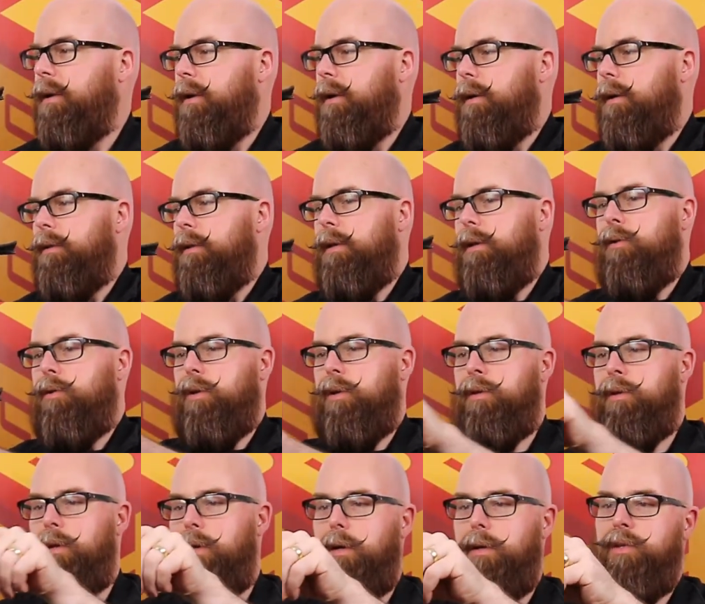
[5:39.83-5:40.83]
that you
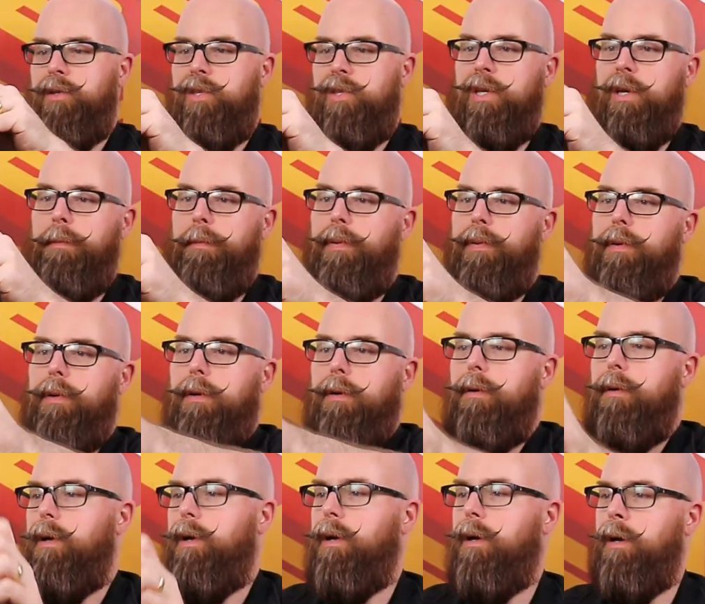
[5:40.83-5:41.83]
can zip
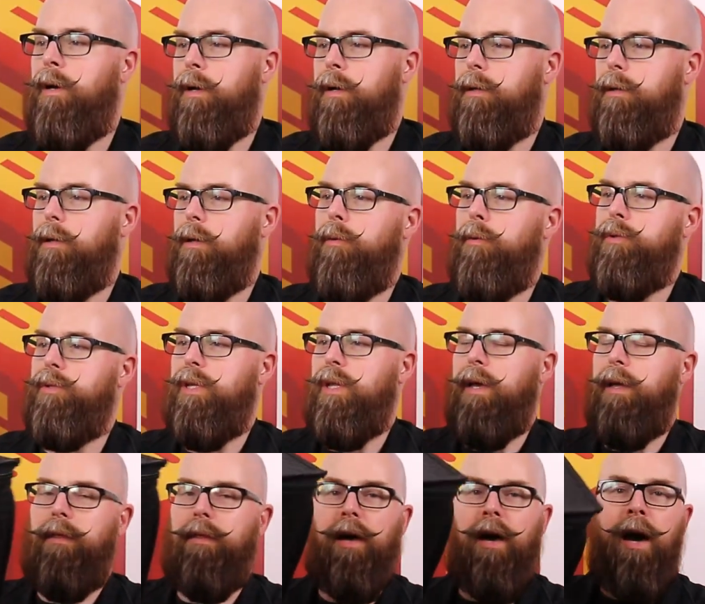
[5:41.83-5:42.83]
close
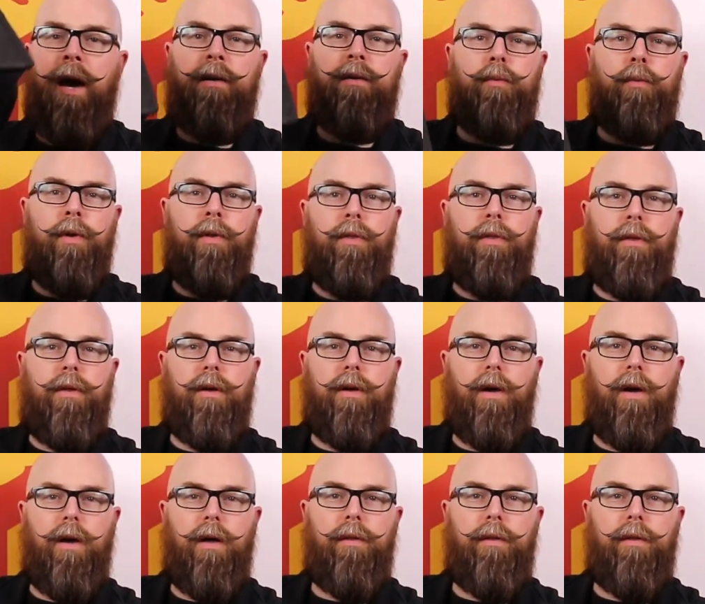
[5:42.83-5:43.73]
like that with